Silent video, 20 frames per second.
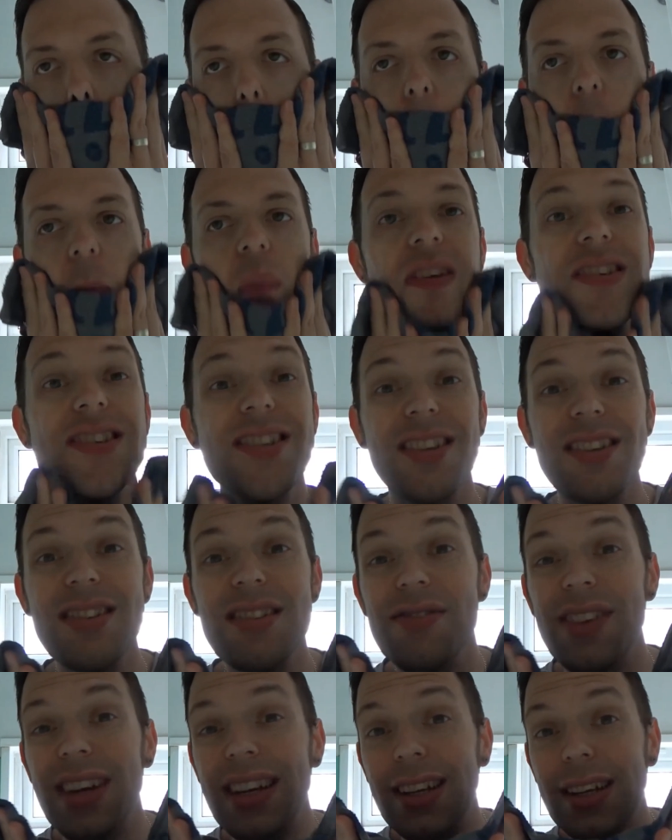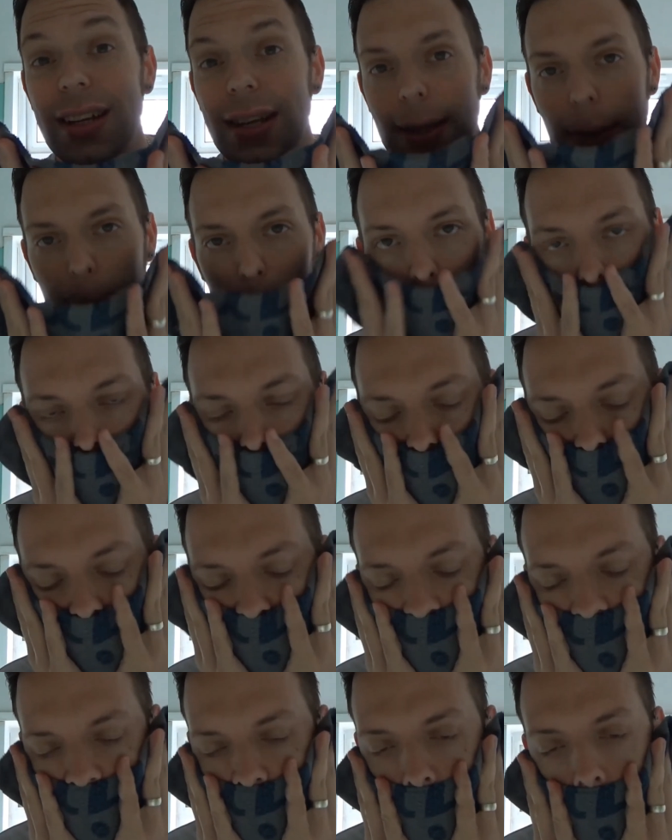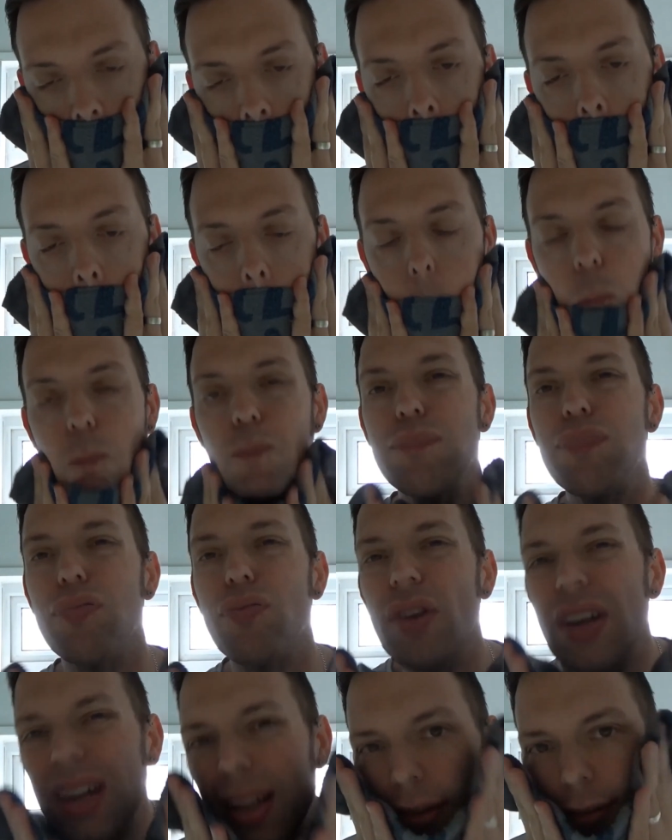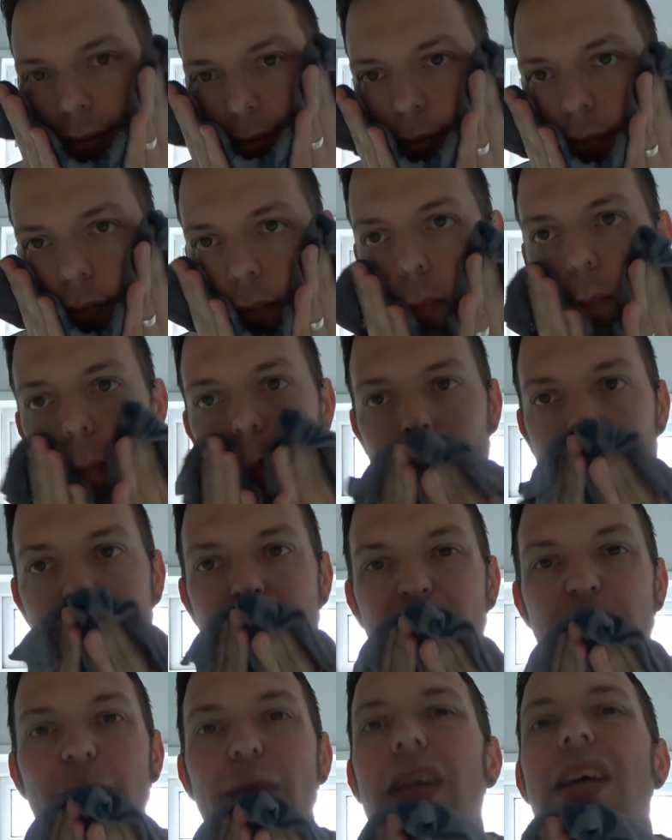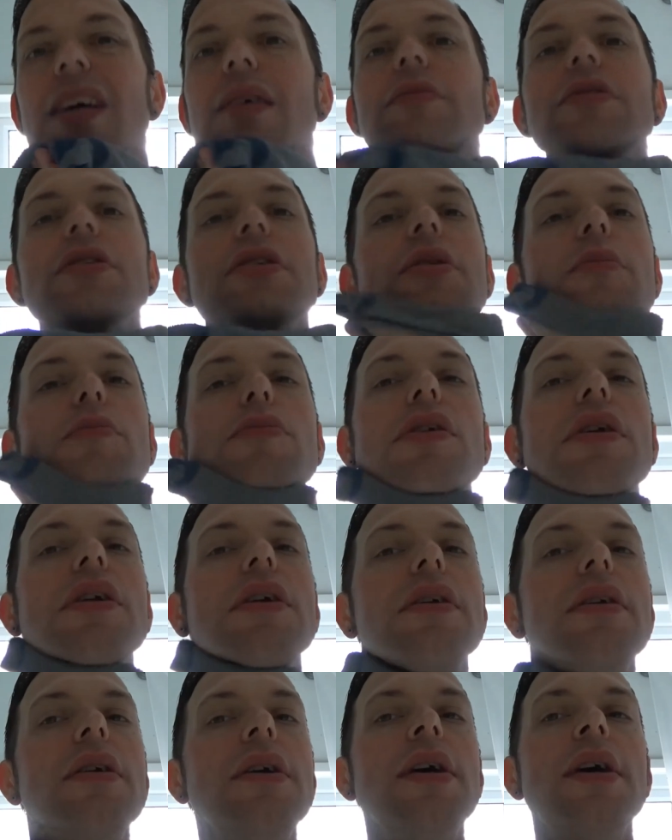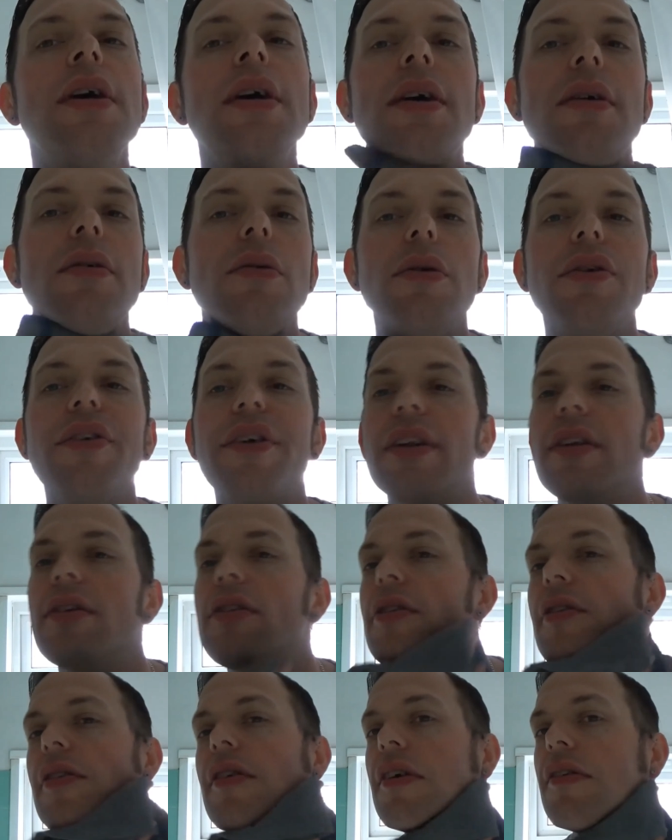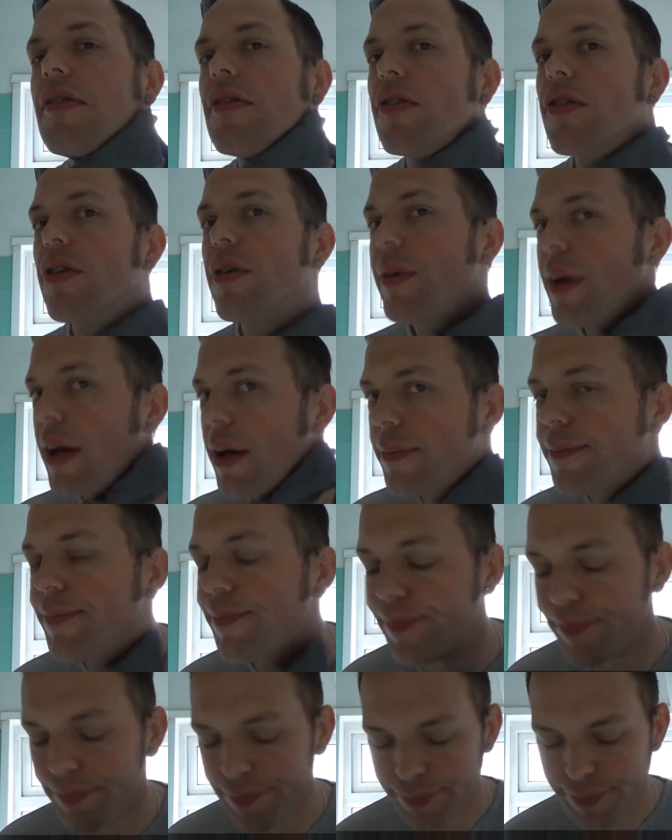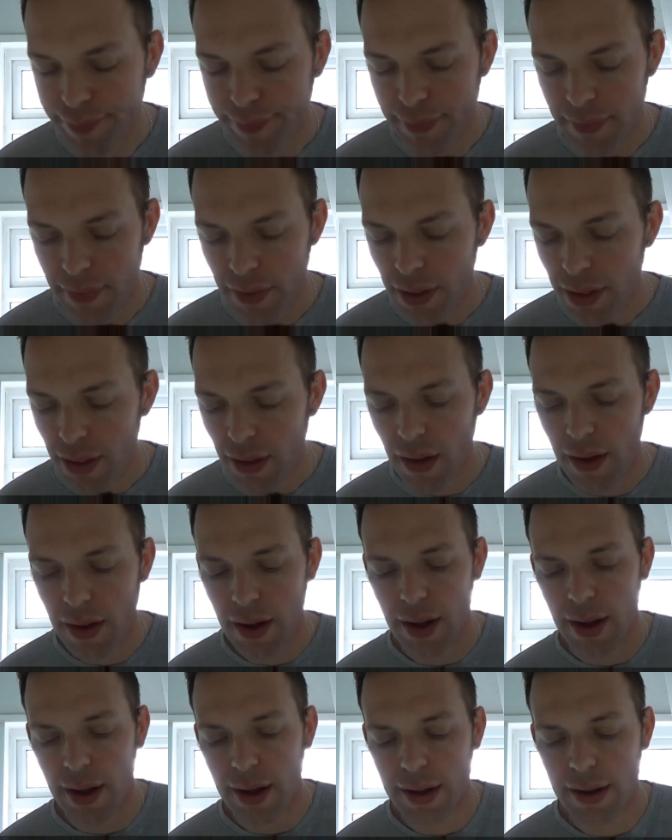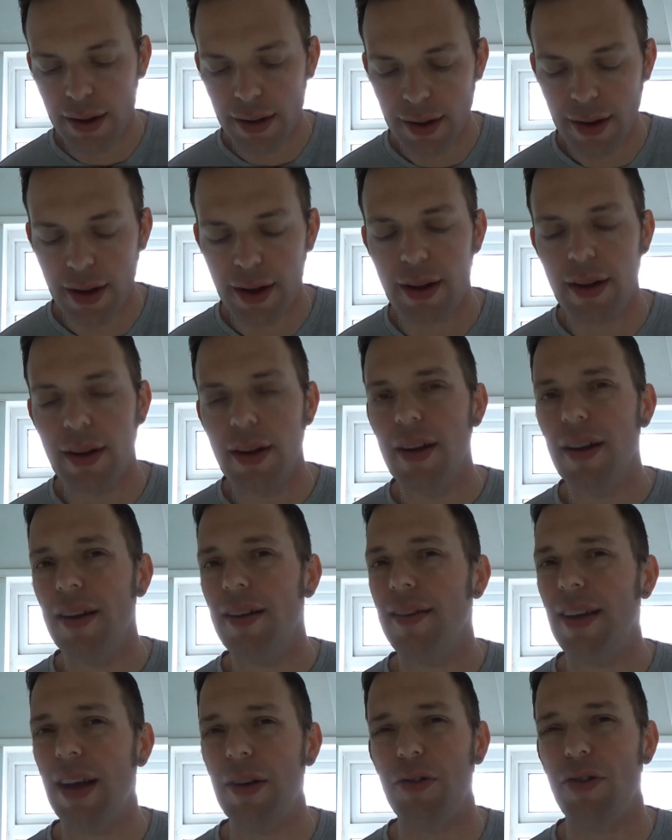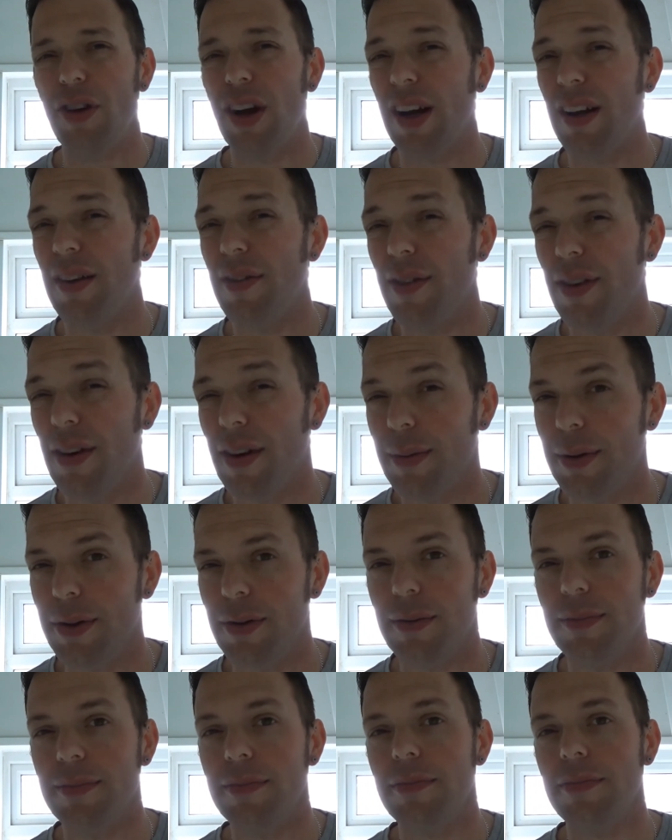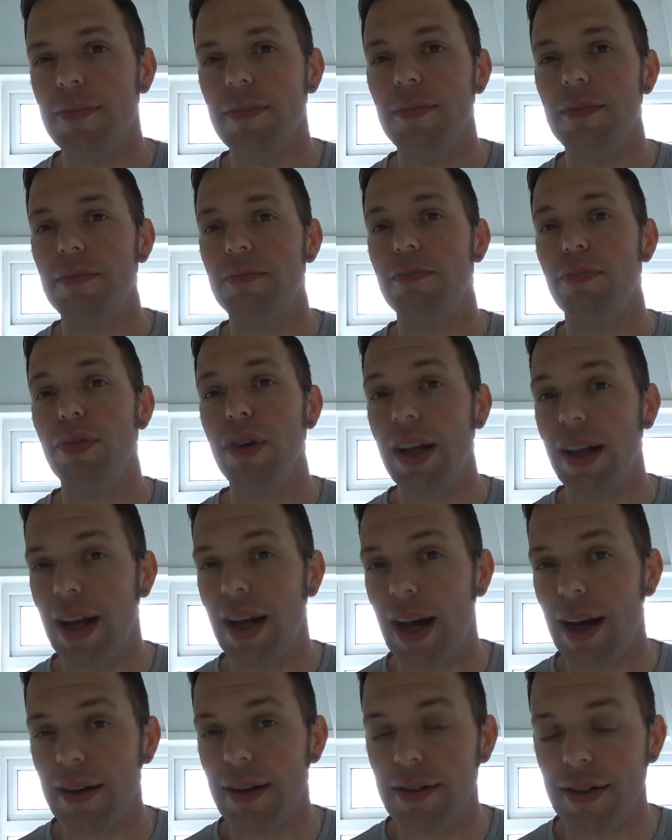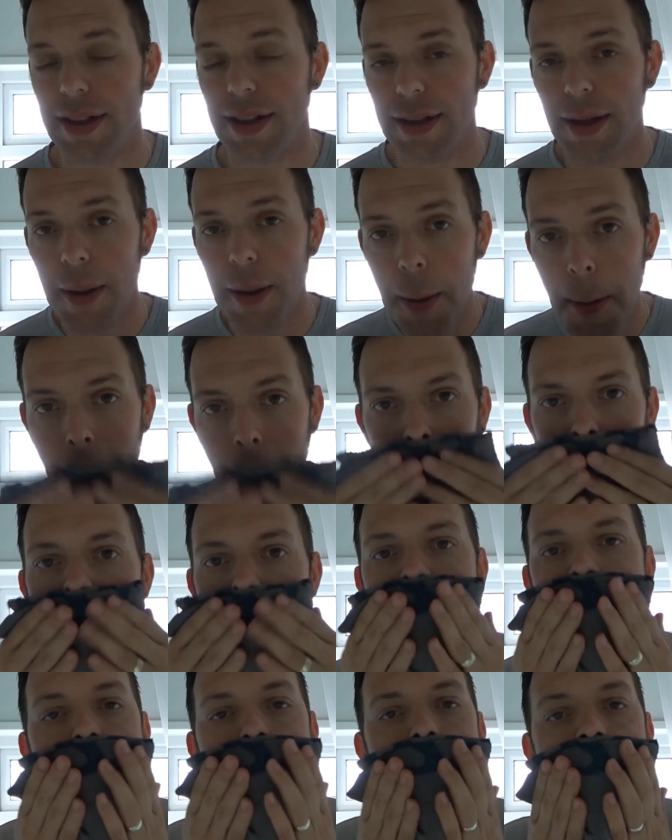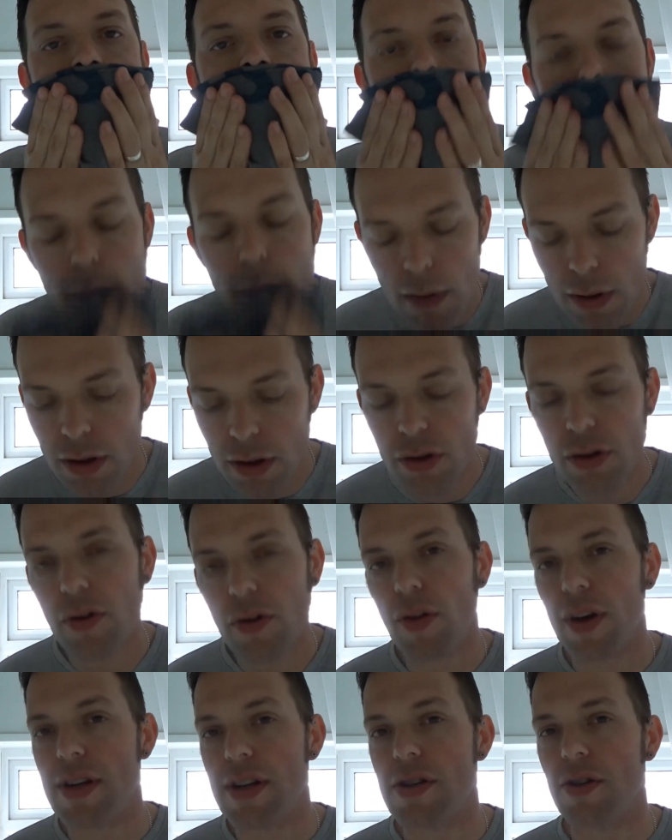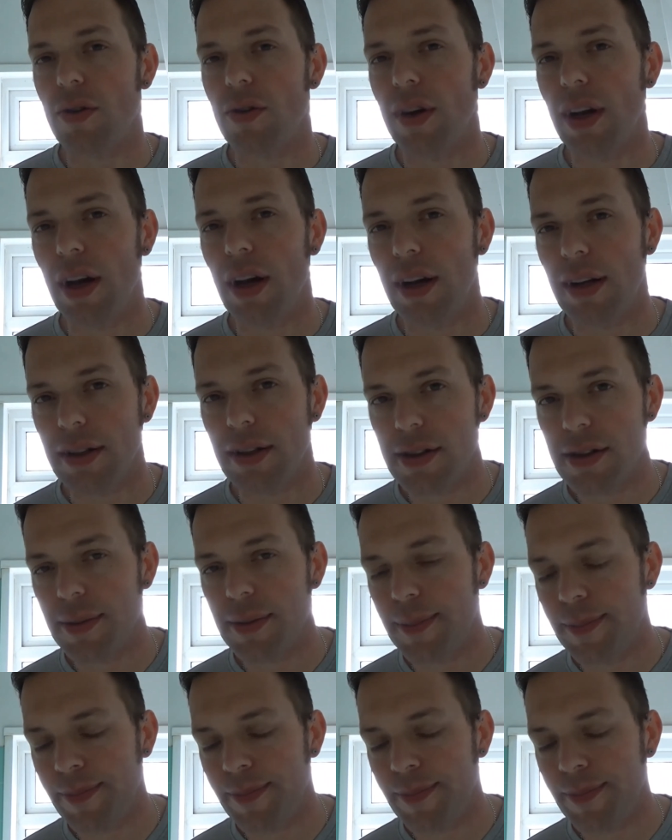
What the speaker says: Sons of Anarchy. Brilliant. Absolutely brilliant. We're into season 2 now, and soundtrack is phenomenal. Brilliant acting. Great storylines.